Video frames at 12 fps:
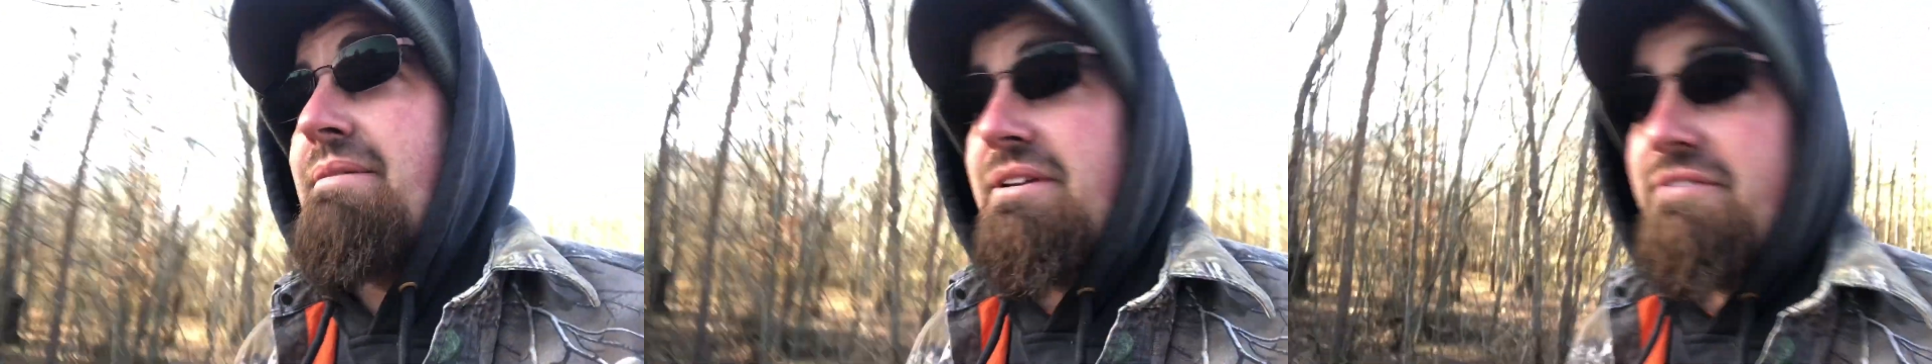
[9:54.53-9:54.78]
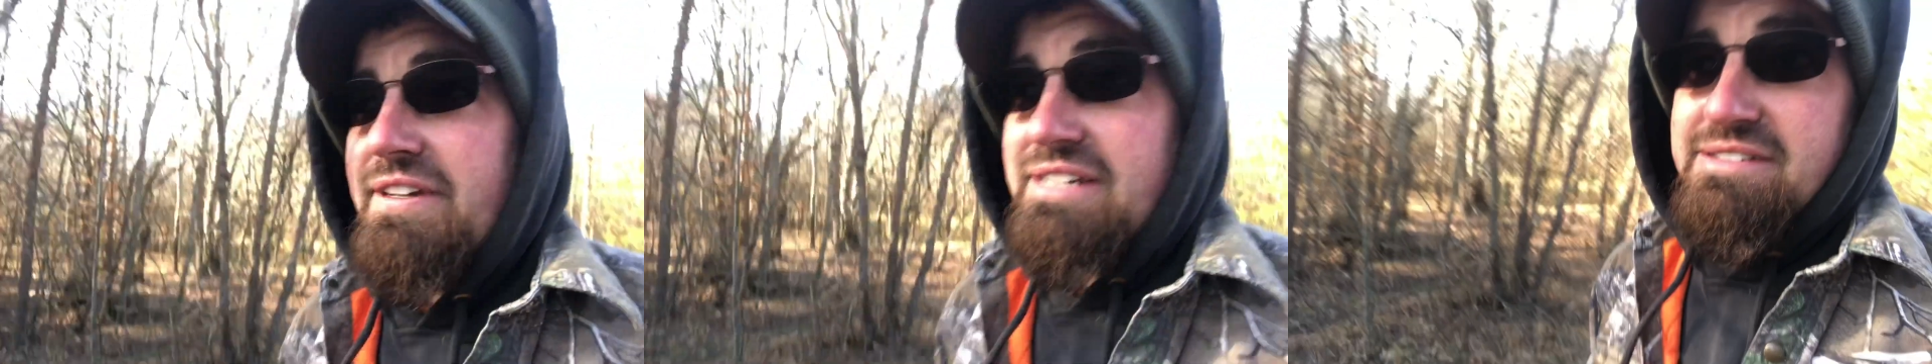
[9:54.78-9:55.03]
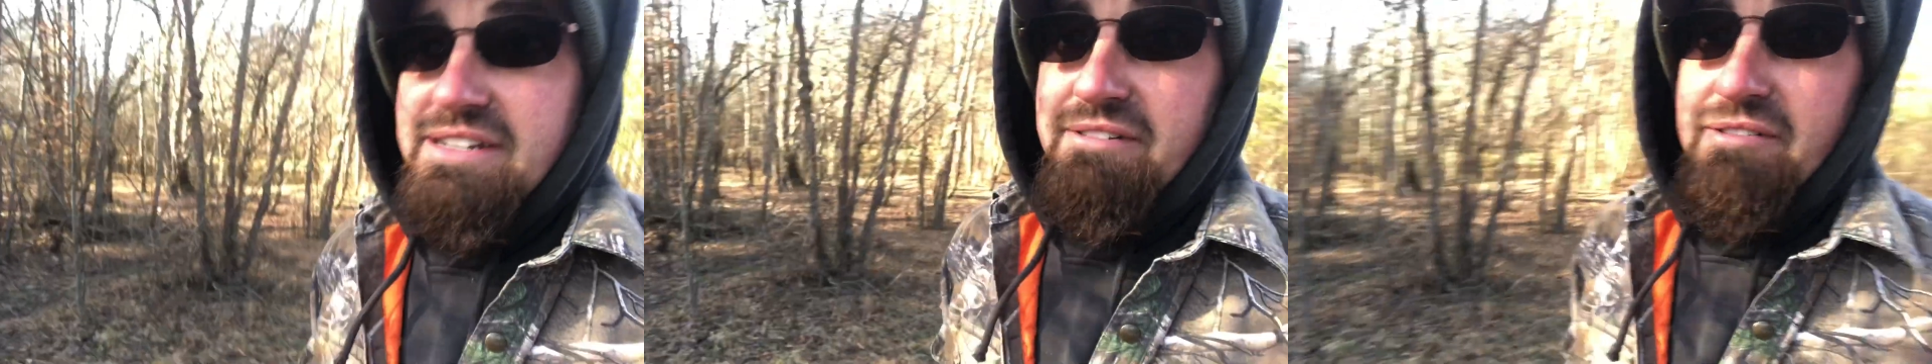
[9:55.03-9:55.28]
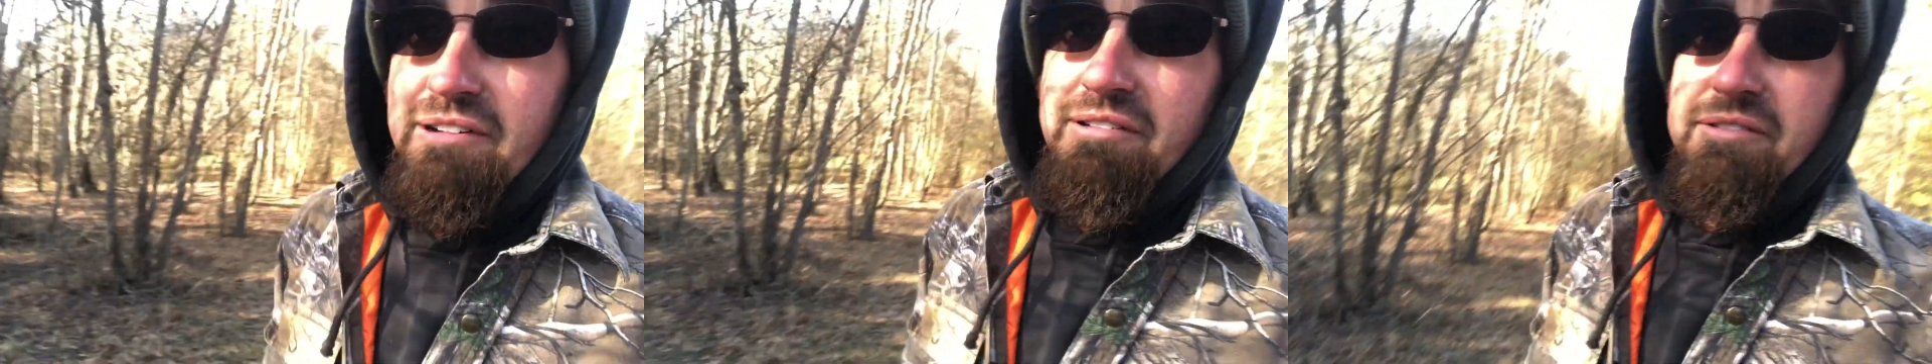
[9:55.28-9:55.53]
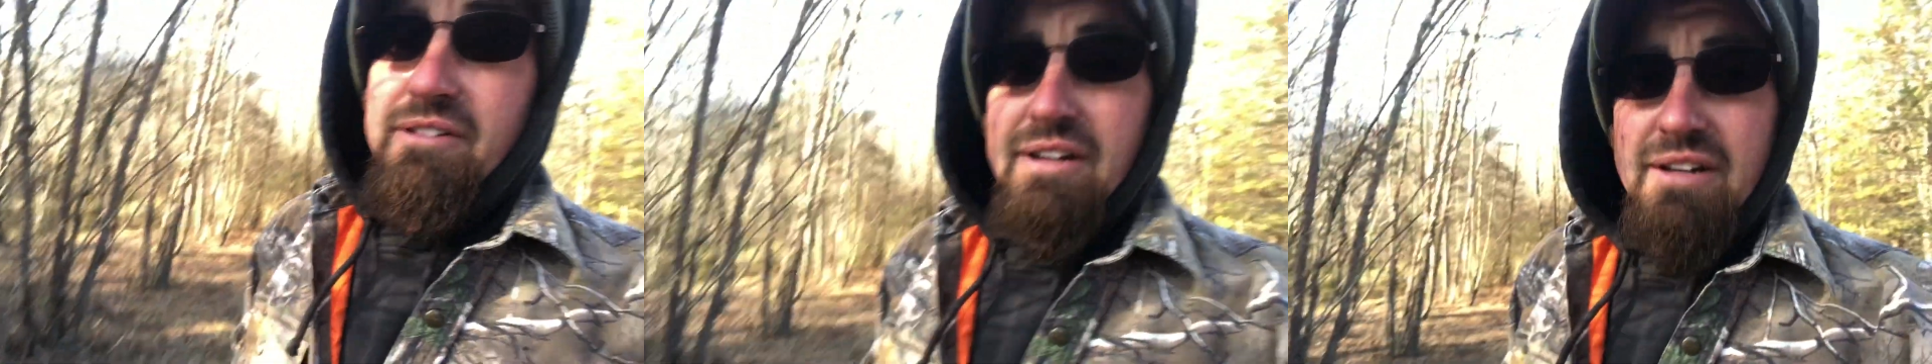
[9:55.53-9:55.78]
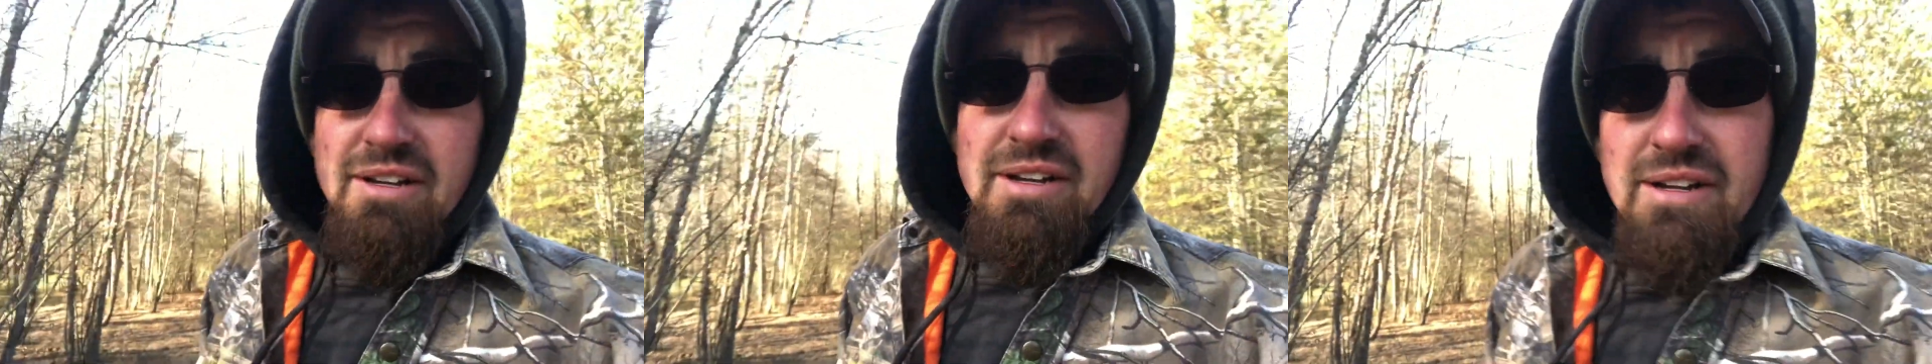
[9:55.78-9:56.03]
many feet's in a roll,
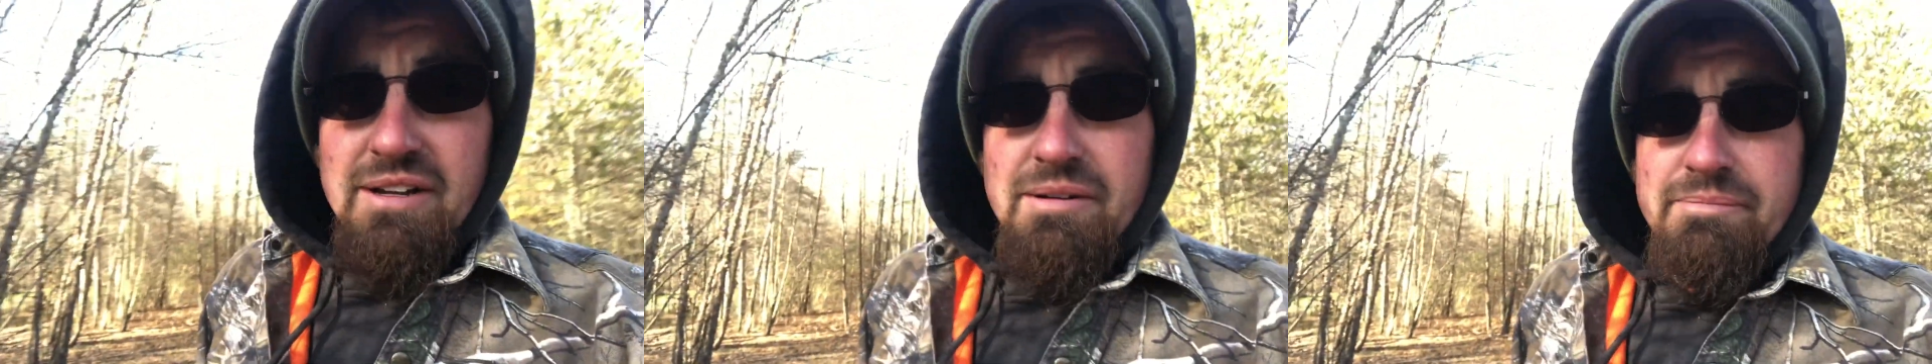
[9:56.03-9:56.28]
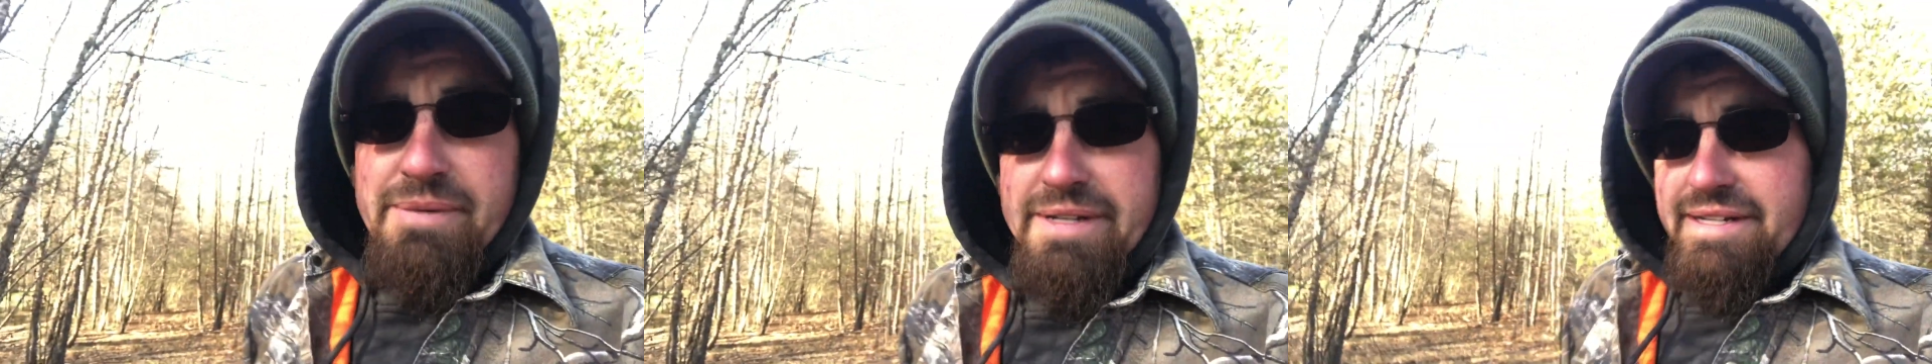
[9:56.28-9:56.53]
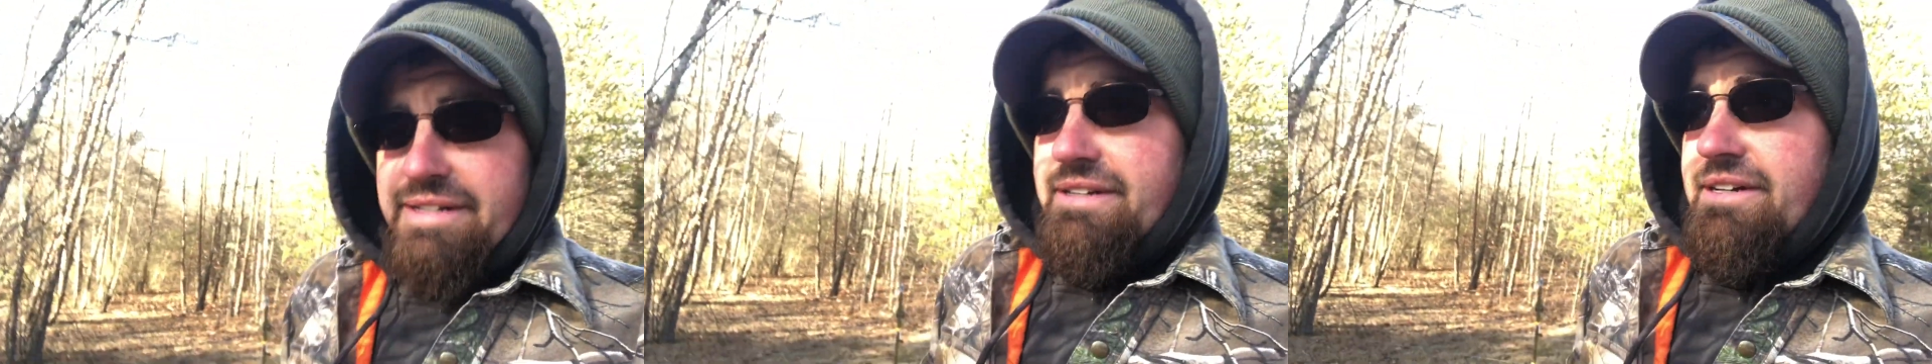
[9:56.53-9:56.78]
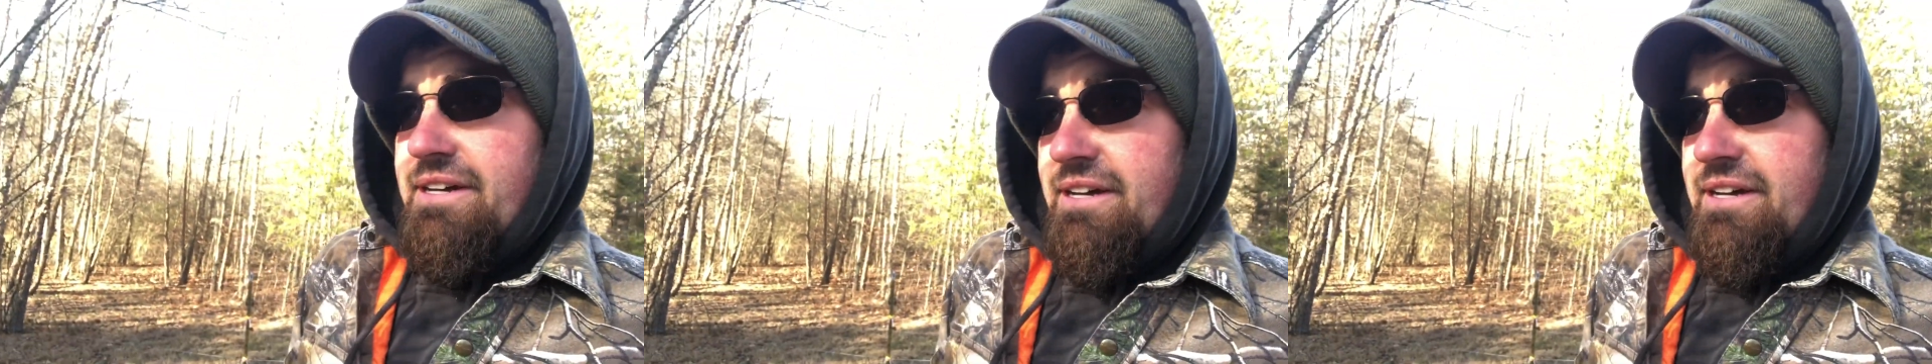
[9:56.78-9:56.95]
but